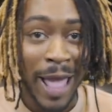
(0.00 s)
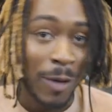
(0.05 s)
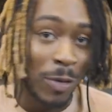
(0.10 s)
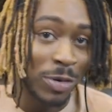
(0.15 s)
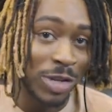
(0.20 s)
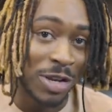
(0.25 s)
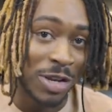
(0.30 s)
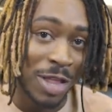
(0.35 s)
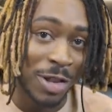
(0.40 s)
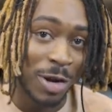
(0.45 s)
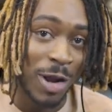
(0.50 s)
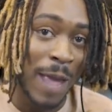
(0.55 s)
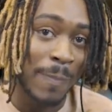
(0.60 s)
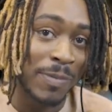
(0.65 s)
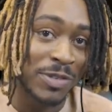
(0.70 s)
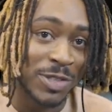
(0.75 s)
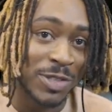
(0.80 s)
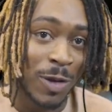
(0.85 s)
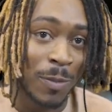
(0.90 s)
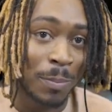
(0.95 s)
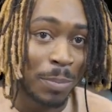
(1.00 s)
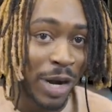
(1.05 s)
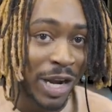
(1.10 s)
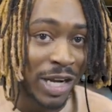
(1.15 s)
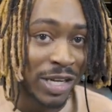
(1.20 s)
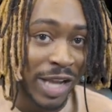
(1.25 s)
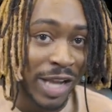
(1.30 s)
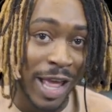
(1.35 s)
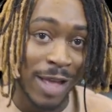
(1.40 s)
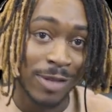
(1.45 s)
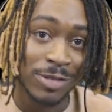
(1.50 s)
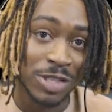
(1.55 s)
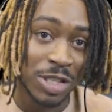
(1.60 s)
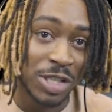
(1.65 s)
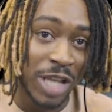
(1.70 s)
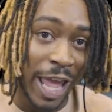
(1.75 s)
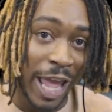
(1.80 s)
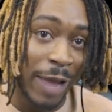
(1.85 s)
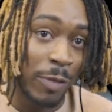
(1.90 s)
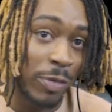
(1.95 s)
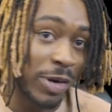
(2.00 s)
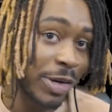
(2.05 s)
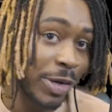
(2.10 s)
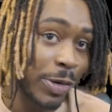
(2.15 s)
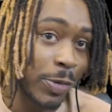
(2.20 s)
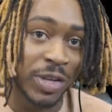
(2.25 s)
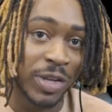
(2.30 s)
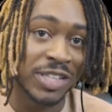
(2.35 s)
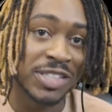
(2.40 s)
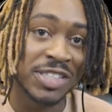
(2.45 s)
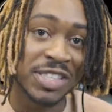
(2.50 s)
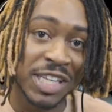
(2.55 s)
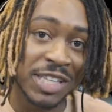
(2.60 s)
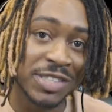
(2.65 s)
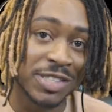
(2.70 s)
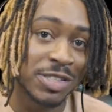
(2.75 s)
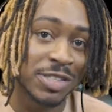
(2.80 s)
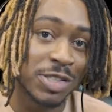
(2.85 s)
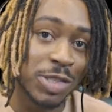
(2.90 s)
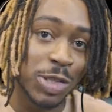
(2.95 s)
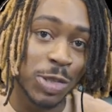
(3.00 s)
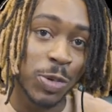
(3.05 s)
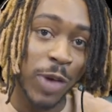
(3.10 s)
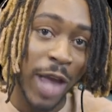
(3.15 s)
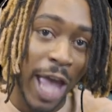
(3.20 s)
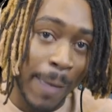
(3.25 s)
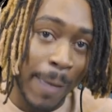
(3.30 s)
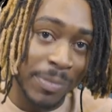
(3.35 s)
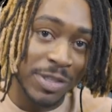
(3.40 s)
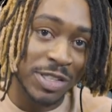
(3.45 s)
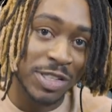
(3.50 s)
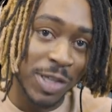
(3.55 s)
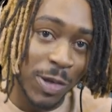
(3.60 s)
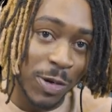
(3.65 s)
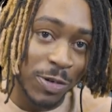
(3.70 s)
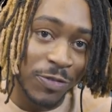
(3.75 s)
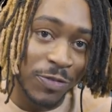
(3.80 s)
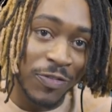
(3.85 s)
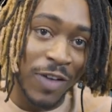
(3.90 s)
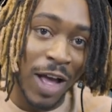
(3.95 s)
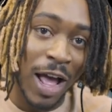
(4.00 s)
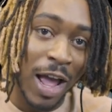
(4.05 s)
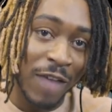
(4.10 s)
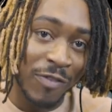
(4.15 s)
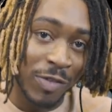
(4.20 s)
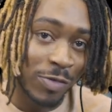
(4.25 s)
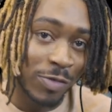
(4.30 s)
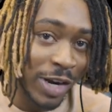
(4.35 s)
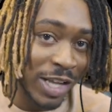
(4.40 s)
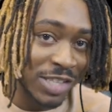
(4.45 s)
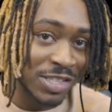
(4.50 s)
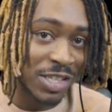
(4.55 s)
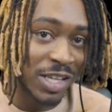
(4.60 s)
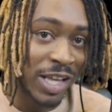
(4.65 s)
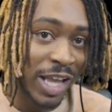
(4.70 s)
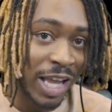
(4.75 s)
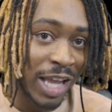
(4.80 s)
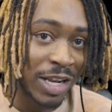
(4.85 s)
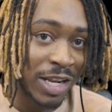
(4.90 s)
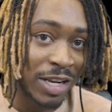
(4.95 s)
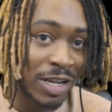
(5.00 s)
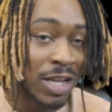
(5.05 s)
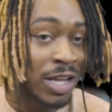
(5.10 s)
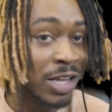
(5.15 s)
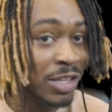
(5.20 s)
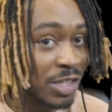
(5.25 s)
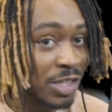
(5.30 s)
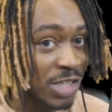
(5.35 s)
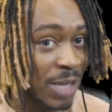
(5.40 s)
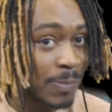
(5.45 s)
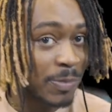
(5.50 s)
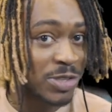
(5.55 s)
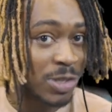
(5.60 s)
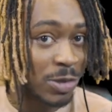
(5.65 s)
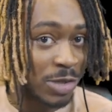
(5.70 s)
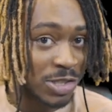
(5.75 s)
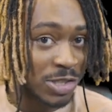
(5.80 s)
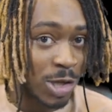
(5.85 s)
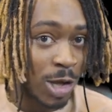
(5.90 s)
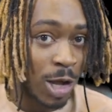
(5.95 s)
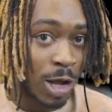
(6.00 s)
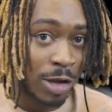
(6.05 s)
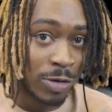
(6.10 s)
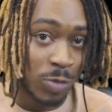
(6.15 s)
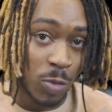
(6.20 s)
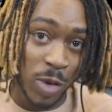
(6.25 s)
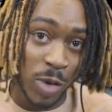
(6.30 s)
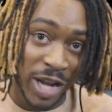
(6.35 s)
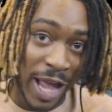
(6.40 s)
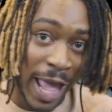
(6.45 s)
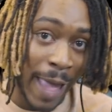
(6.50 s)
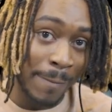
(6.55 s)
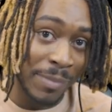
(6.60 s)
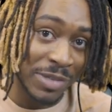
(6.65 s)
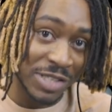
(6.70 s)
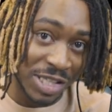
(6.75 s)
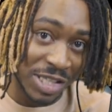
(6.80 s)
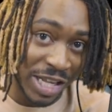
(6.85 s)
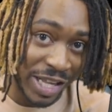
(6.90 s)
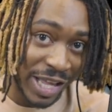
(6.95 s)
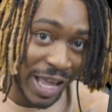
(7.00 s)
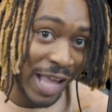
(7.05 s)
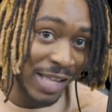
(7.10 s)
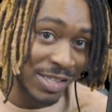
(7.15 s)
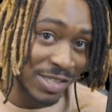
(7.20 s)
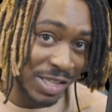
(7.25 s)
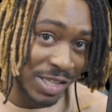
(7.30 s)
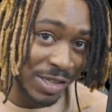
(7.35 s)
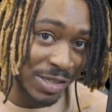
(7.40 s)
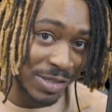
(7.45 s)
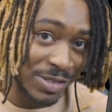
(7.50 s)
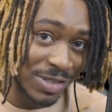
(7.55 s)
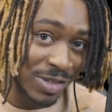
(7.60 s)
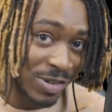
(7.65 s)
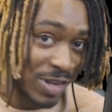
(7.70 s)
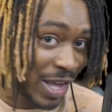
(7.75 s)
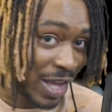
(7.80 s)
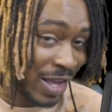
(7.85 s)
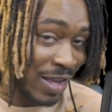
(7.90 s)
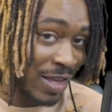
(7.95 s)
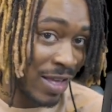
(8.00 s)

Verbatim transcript: with another episode breakdown. Today, we're doing season two, episode five of Raising Kanan. This episode is called What Happens in the Catskills, okay?